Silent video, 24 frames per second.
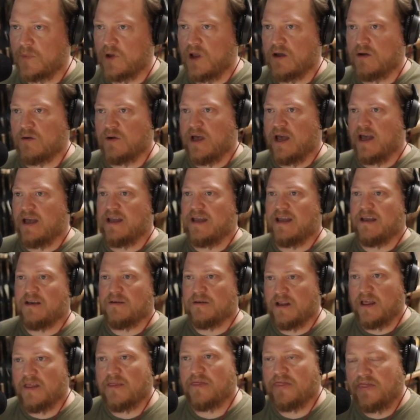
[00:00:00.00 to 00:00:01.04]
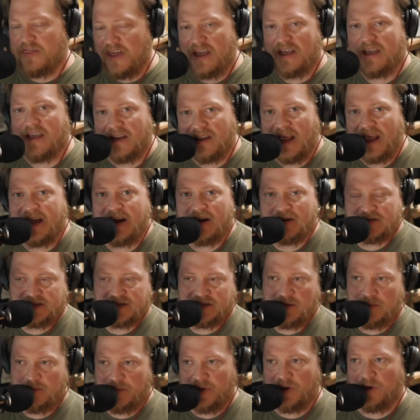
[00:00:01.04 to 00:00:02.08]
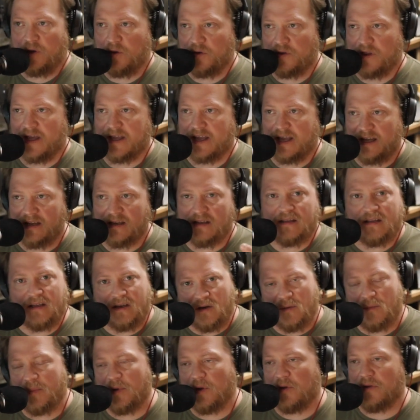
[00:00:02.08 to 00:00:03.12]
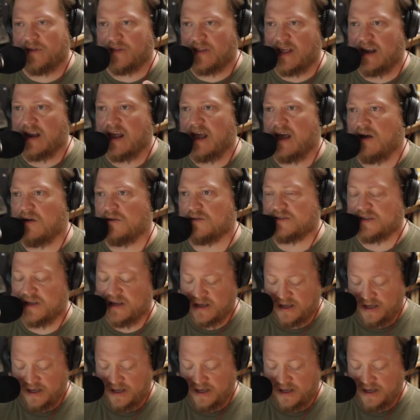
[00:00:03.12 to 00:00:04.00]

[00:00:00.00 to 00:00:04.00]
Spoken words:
Okay, and think in layers to build, like building that house,